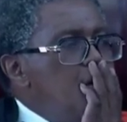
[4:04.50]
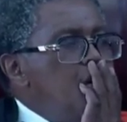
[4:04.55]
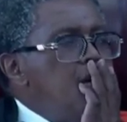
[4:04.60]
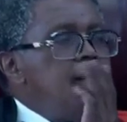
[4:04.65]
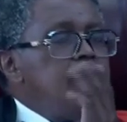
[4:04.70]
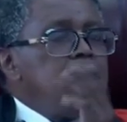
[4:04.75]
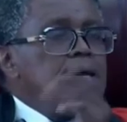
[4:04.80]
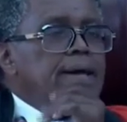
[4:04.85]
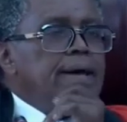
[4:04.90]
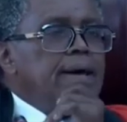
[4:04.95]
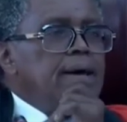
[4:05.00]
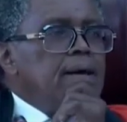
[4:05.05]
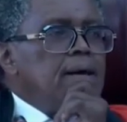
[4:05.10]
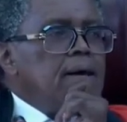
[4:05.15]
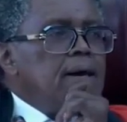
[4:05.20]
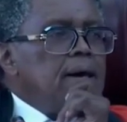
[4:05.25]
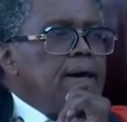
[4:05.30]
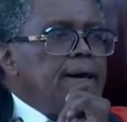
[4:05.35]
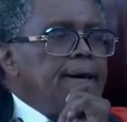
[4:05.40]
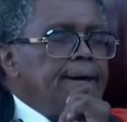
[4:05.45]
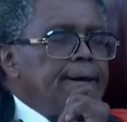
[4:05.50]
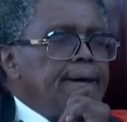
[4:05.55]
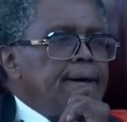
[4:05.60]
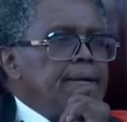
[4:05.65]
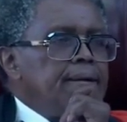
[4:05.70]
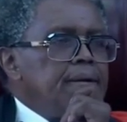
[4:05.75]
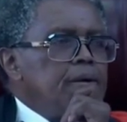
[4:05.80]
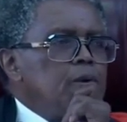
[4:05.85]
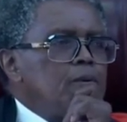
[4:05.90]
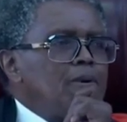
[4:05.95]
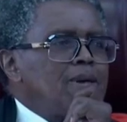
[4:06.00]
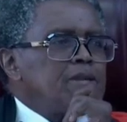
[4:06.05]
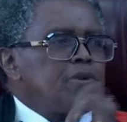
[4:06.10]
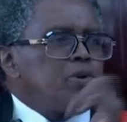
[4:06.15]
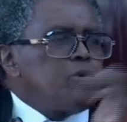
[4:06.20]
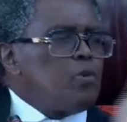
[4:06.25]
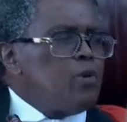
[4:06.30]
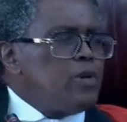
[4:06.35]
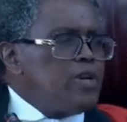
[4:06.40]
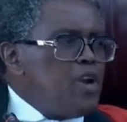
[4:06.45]
try my best. No, but you
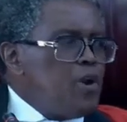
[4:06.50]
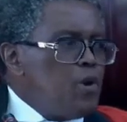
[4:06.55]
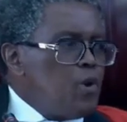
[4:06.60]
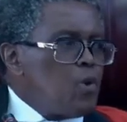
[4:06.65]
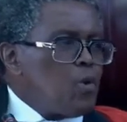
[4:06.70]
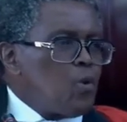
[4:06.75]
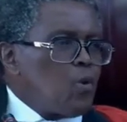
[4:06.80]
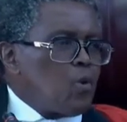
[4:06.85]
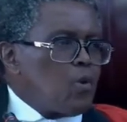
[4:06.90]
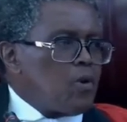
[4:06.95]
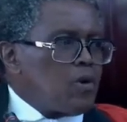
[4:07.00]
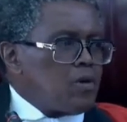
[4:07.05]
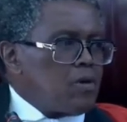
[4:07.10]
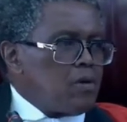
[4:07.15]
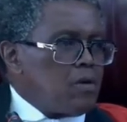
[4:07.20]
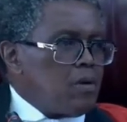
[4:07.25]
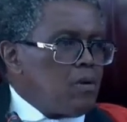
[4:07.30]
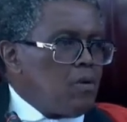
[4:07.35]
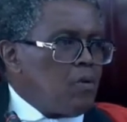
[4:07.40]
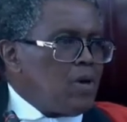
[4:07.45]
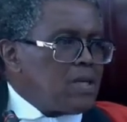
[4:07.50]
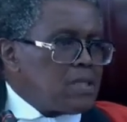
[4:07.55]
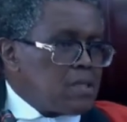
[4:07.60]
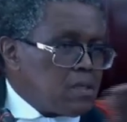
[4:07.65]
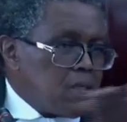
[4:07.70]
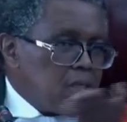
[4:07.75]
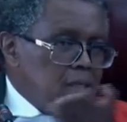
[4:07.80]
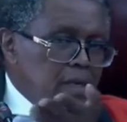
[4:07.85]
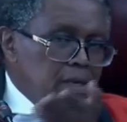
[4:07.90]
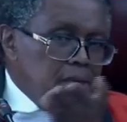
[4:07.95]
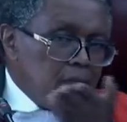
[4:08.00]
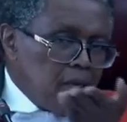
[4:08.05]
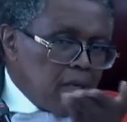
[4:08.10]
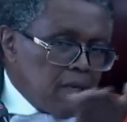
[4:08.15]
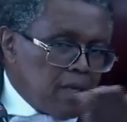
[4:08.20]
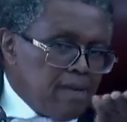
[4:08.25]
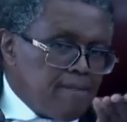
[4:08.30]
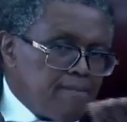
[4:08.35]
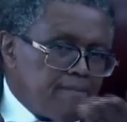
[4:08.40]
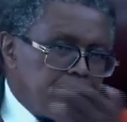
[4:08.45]
won't know what they give
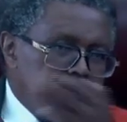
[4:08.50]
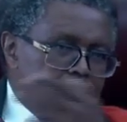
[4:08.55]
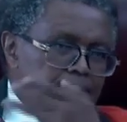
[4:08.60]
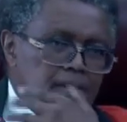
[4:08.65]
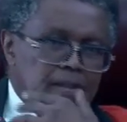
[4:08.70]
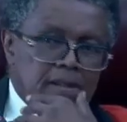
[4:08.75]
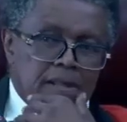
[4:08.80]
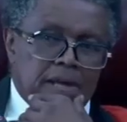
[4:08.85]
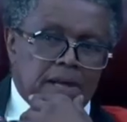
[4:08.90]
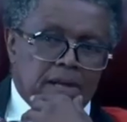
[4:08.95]
their